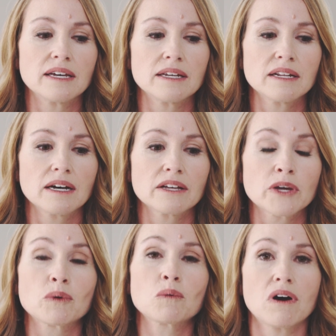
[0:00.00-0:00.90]
that
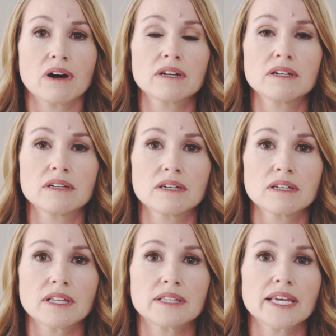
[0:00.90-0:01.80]
they were wrong,
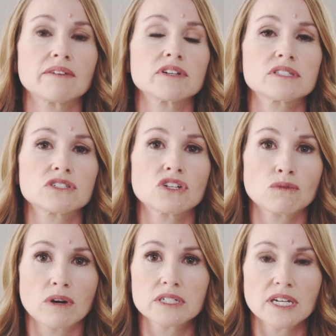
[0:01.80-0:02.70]
that they gave us the
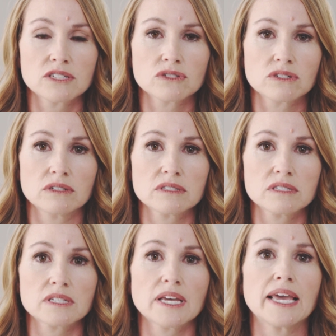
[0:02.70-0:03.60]
wrong test
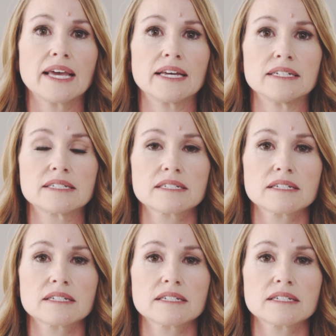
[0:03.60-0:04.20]
results, and